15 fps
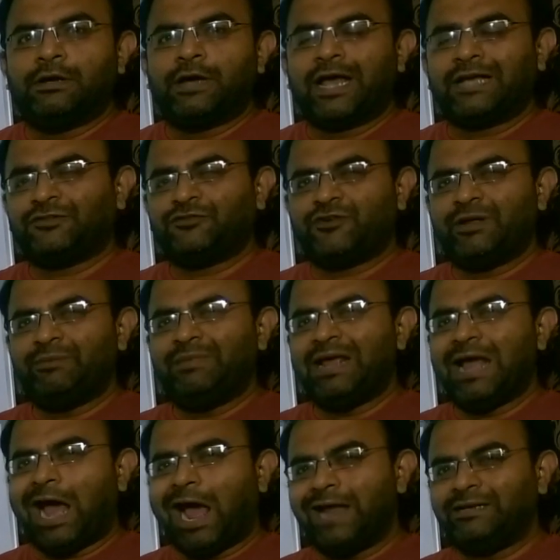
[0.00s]
Extremely
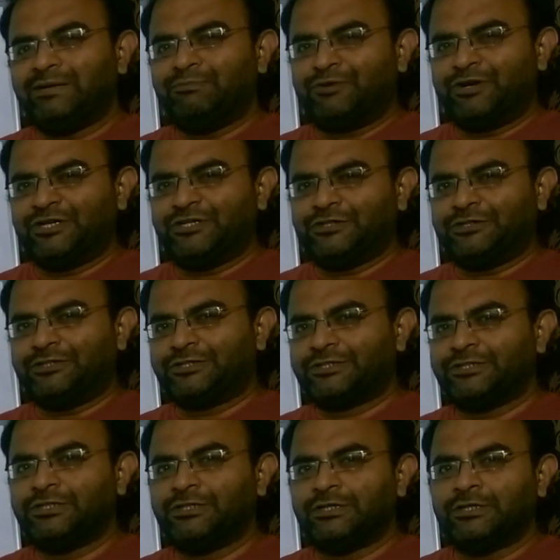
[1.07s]
high
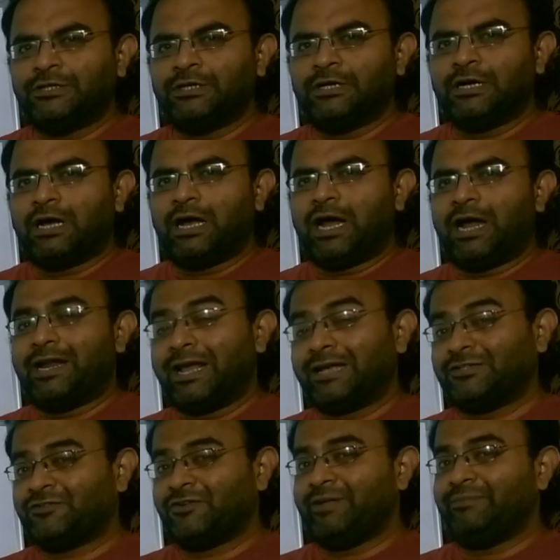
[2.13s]
temperatures and
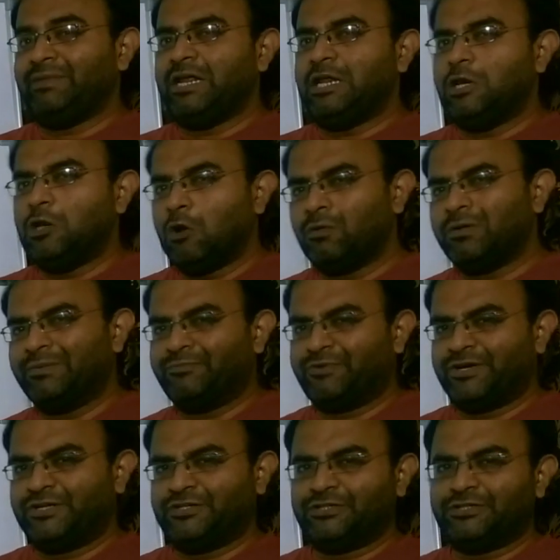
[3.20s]
extremely low
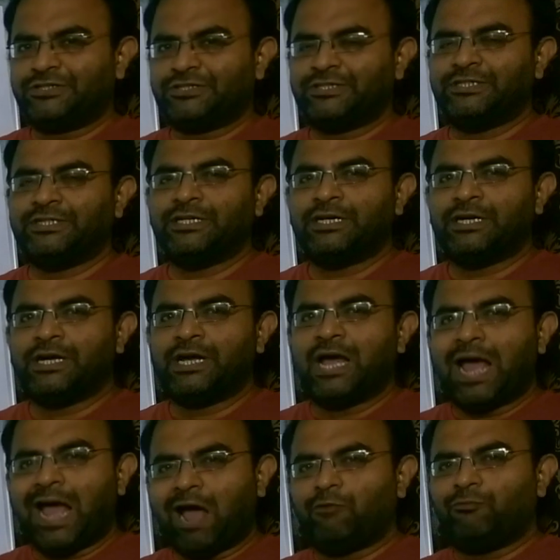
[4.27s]
temperatures
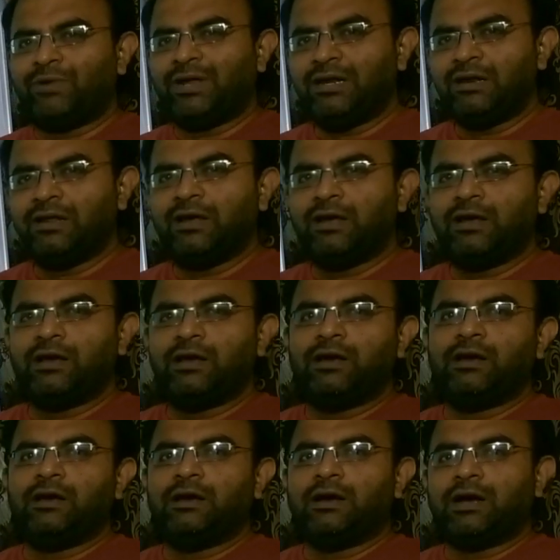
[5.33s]
have been
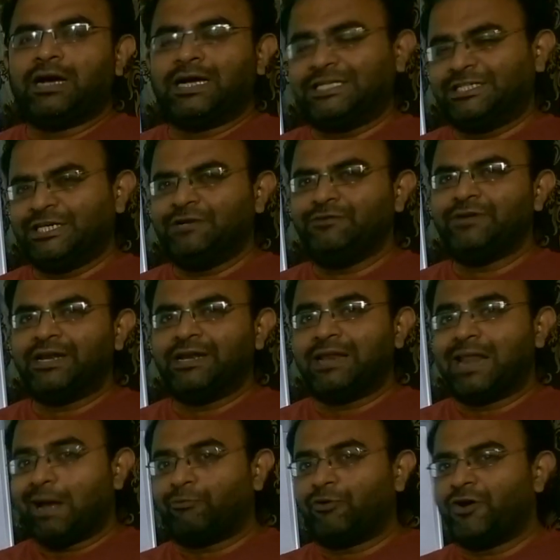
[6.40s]
achieved in
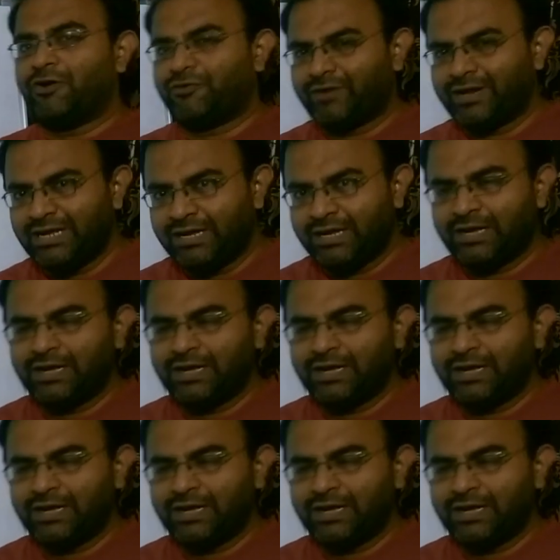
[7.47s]
laboratory